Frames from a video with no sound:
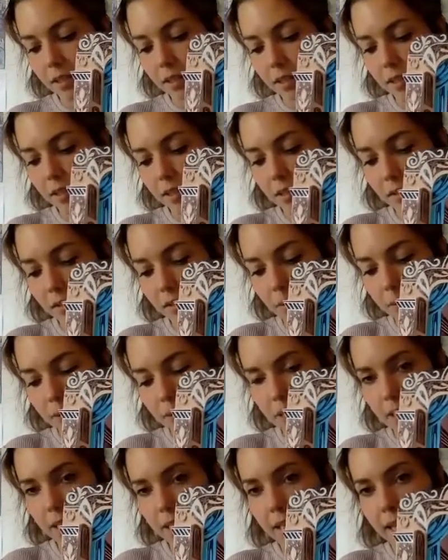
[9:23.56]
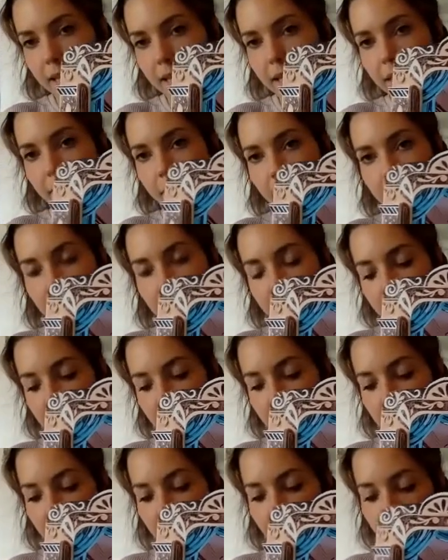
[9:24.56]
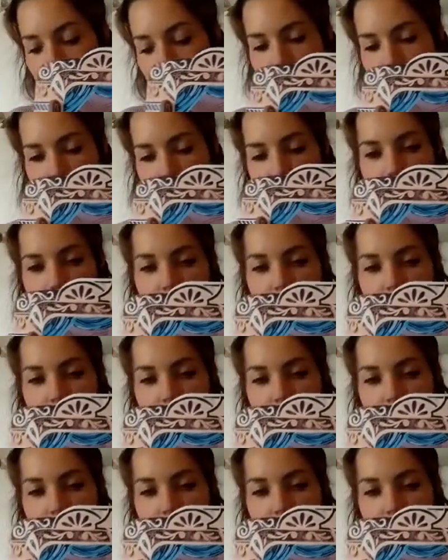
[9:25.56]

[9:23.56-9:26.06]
and we will slide it right into the very back.